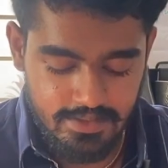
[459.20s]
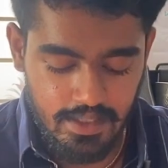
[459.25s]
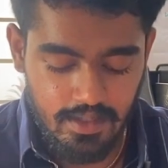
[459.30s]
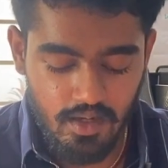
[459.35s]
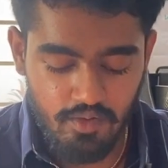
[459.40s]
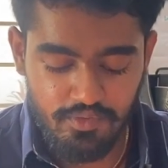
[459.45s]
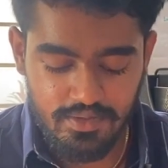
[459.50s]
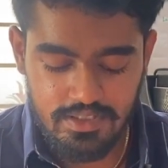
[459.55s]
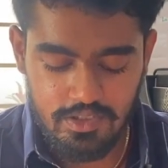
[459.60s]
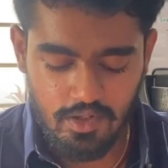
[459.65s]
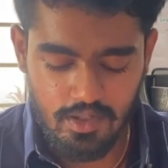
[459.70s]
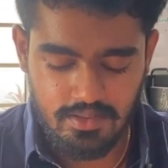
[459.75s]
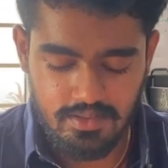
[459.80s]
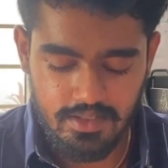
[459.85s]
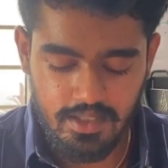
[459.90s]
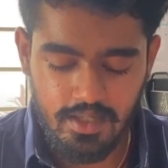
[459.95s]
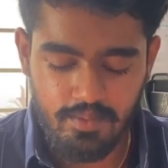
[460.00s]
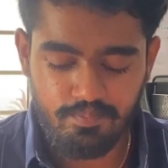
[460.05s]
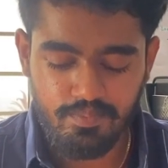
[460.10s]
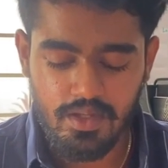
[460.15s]
general
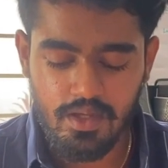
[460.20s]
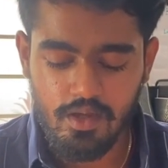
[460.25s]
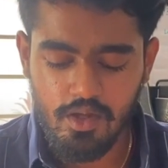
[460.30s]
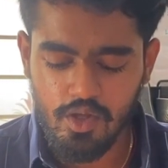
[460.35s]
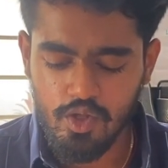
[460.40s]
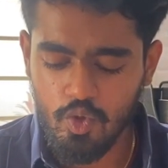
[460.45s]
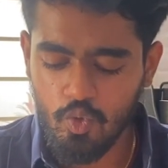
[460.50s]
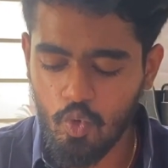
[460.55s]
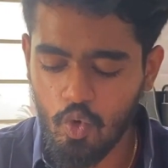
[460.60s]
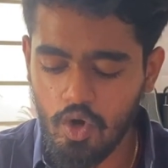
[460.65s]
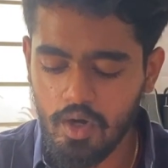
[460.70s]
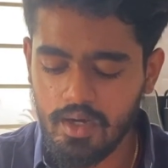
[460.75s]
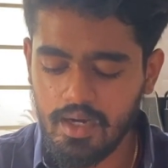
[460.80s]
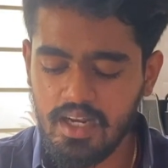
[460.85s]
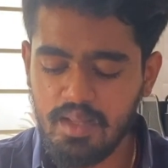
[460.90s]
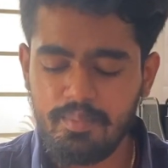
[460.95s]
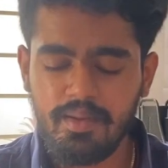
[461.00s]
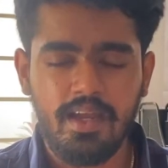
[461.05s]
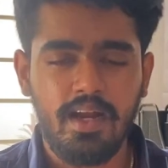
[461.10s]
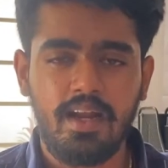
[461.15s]
physiology, you won't
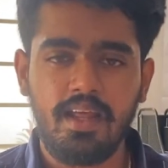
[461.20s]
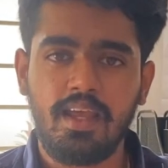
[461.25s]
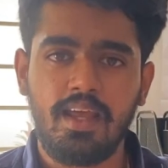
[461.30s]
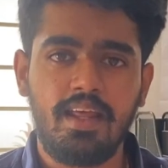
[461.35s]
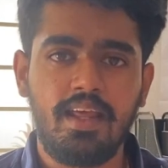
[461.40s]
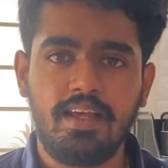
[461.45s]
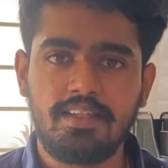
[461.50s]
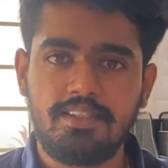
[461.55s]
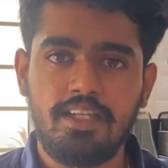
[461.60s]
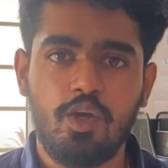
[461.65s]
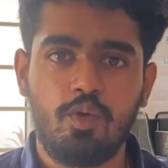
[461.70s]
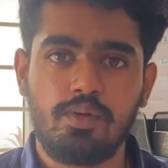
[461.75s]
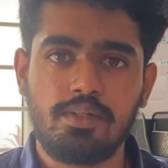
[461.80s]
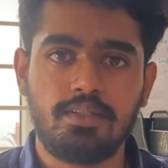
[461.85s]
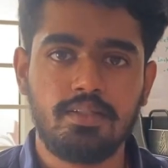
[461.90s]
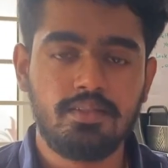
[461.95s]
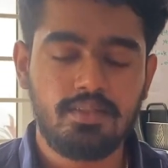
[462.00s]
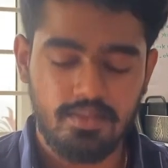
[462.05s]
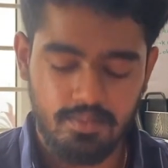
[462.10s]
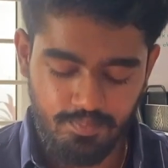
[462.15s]
really be getting any essay
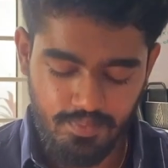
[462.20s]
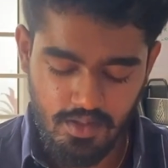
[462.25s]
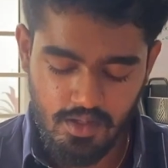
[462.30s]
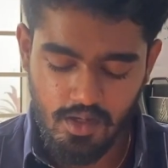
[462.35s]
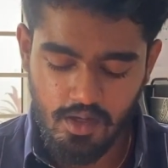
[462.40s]
questions.